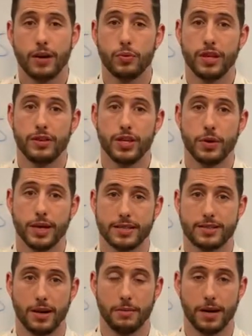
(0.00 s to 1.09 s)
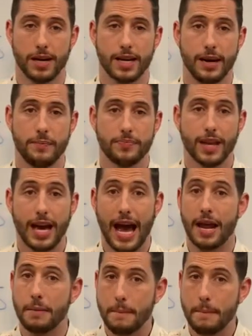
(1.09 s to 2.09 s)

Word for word: within the US stock market and